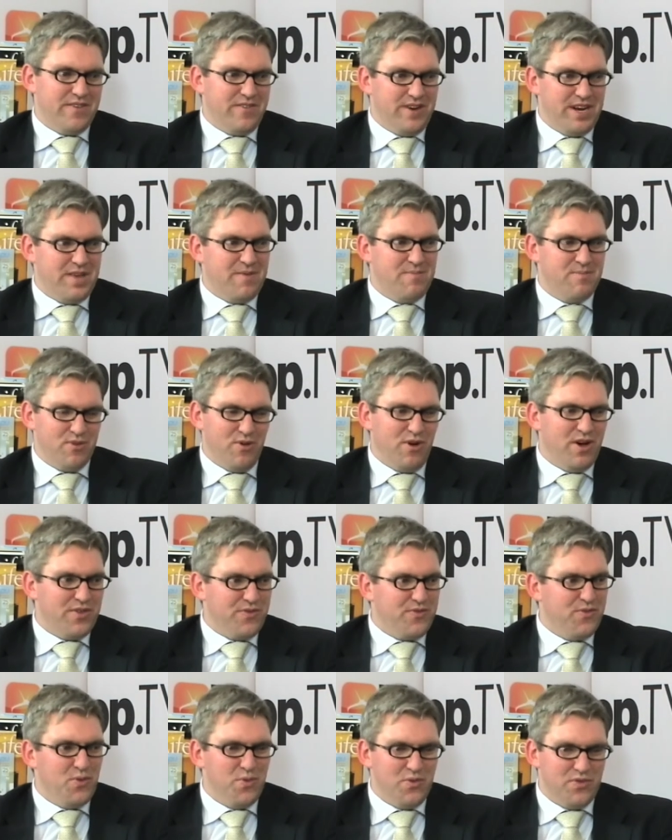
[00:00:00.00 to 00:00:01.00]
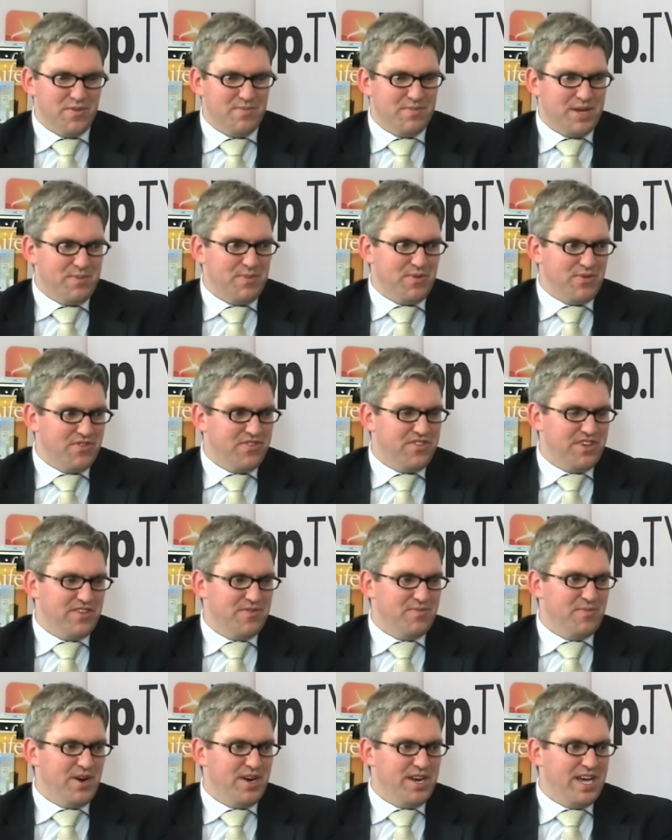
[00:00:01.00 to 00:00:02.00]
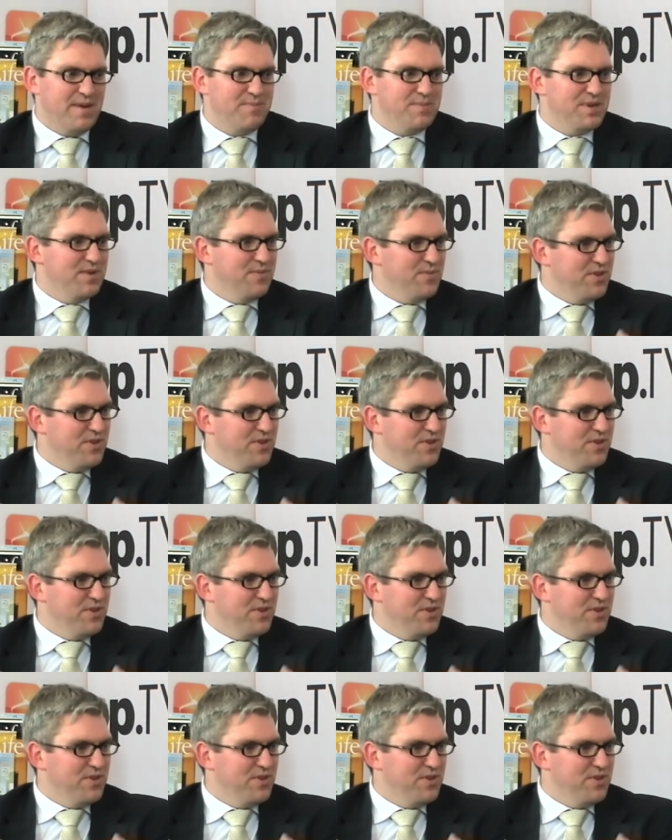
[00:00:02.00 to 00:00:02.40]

any price falls that people suggest might happen,